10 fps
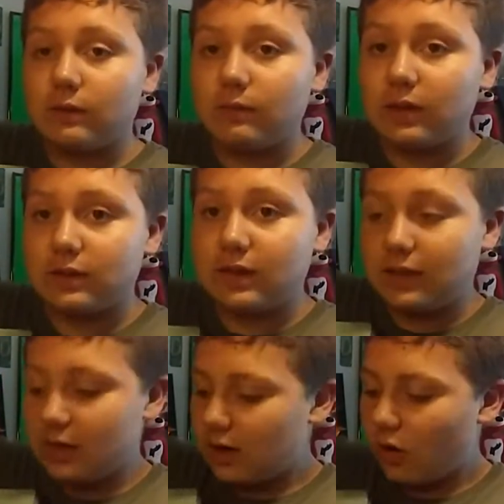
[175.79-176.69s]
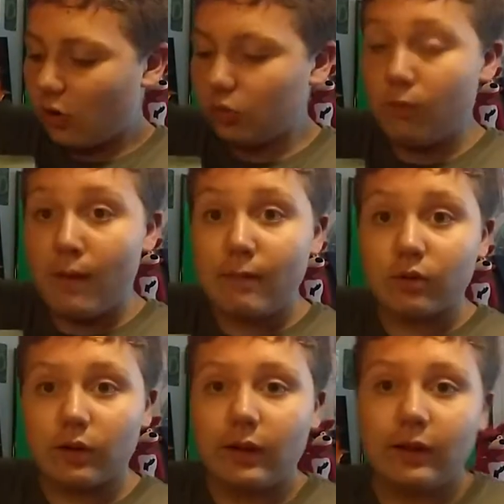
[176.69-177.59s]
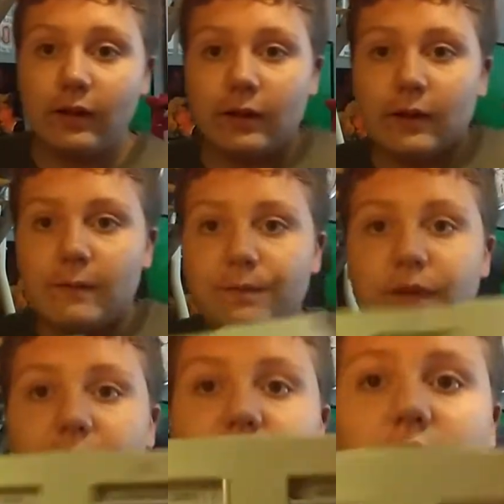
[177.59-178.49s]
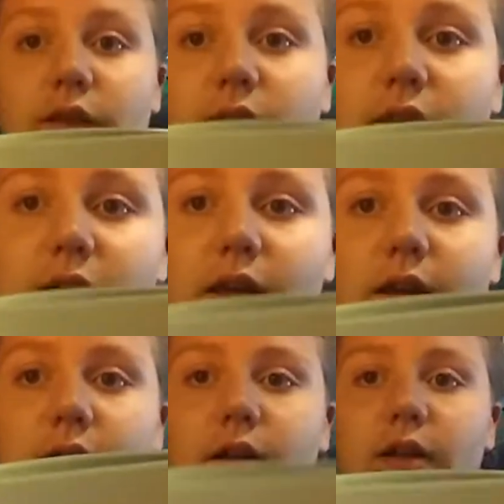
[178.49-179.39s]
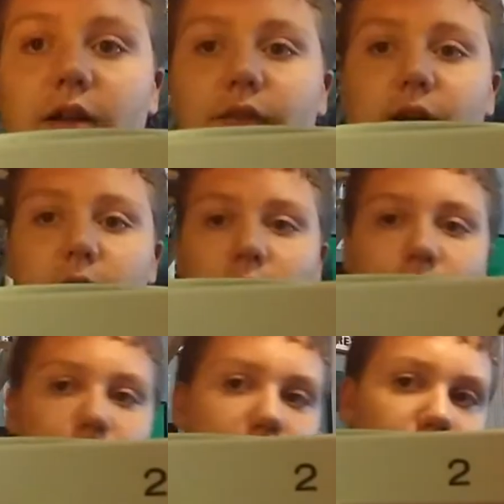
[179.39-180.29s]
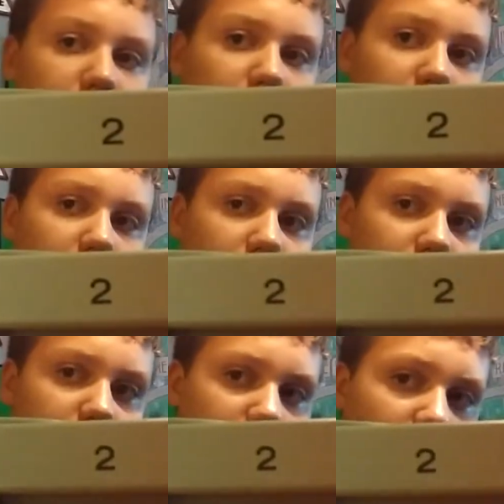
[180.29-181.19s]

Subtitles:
because they didn't hold memory, if you can see, there were memory cards.